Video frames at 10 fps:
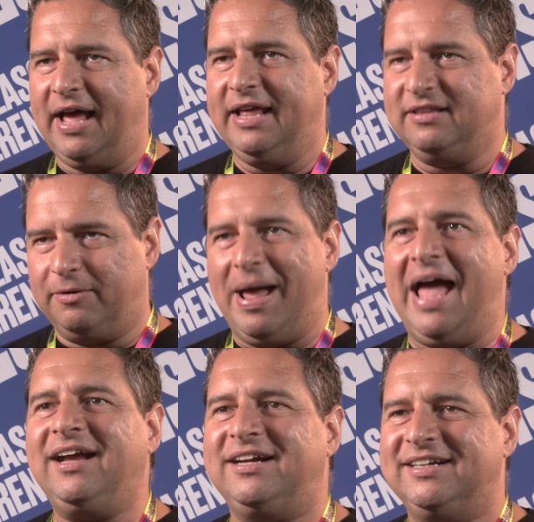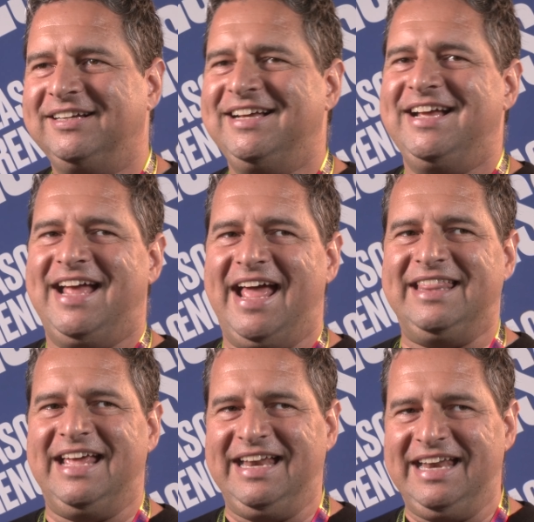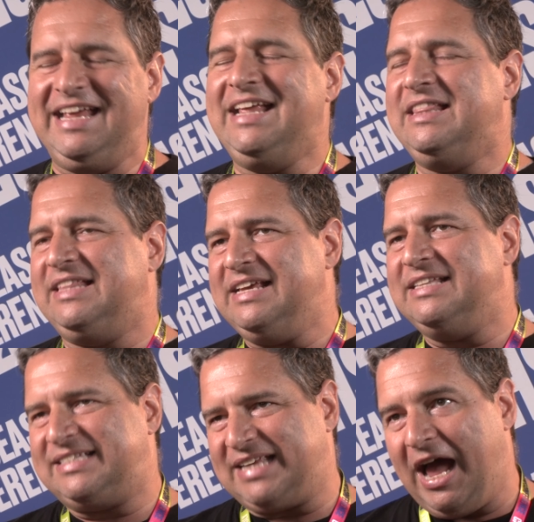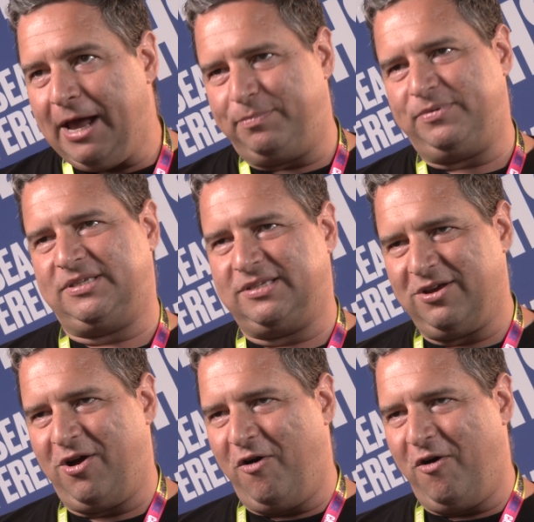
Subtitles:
in their bank, and they need these types